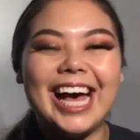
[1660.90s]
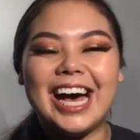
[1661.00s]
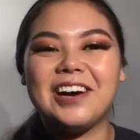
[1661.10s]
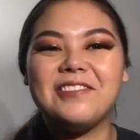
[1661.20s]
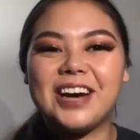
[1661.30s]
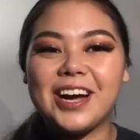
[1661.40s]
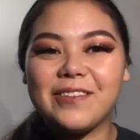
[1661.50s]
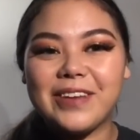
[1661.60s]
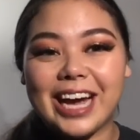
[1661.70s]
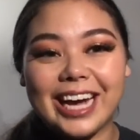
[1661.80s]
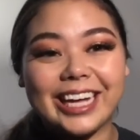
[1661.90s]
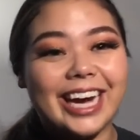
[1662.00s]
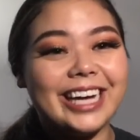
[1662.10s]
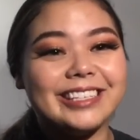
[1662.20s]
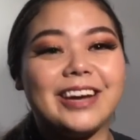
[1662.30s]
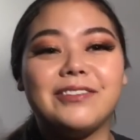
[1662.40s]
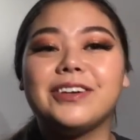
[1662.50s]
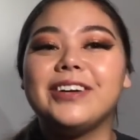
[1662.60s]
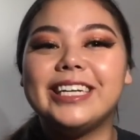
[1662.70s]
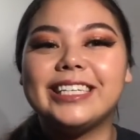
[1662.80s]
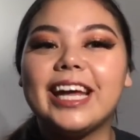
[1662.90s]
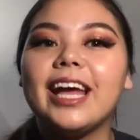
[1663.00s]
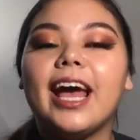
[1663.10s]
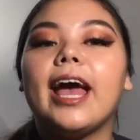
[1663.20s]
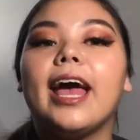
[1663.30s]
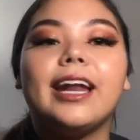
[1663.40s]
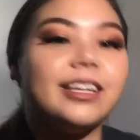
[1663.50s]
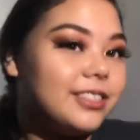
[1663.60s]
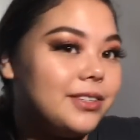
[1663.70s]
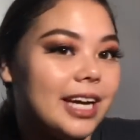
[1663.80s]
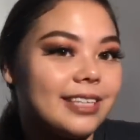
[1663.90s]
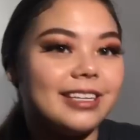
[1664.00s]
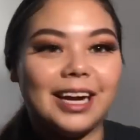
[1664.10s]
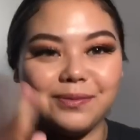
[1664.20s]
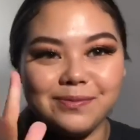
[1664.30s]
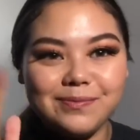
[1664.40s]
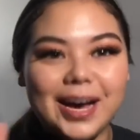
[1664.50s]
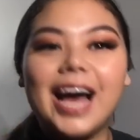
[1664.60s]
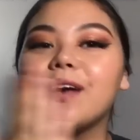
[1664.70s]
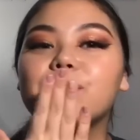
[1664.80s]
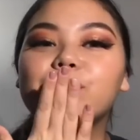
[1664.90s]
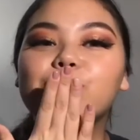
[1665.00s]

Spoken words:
I hope you guys have a great day, and I'll see you next time. Bye!